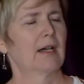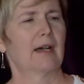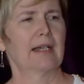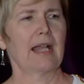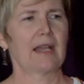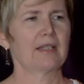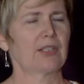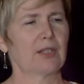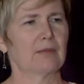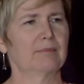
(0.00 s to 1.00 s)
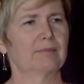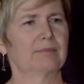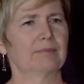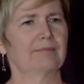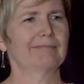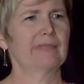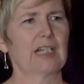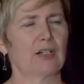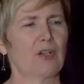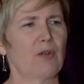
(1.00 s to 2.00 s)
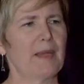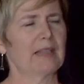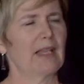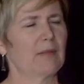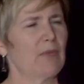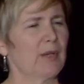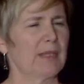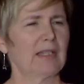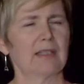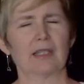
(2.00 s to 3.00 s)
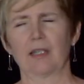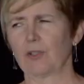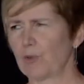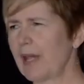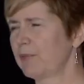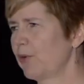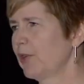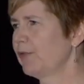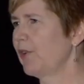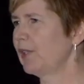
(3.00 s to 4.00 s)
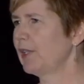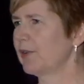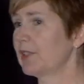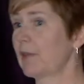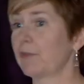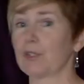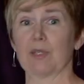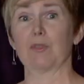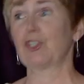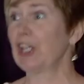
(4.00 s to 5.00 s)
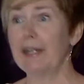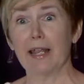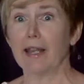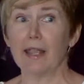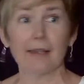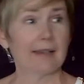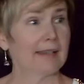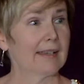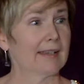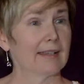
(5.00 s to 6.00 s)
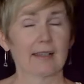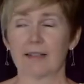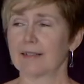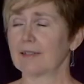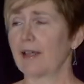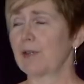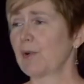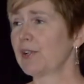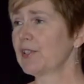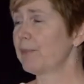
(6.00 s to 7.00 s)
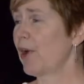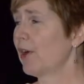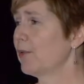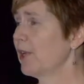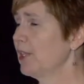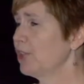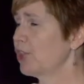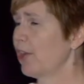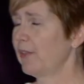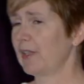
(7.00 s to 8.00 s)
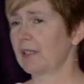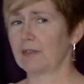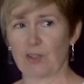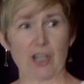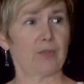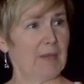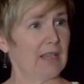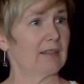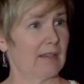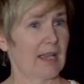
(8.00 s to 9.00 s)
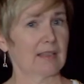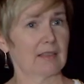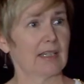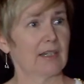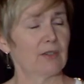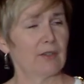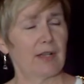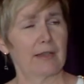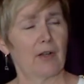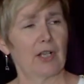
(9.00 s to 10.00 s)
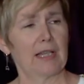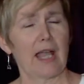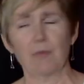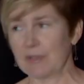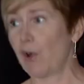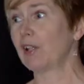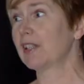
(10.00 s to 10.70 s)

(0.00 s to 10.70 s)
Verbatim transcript: I'd had some, mm, I don't know about that moment. Great portfolio, except for some shit in it. Like, where's the part where you show the judgment as a leader on, on that? We've all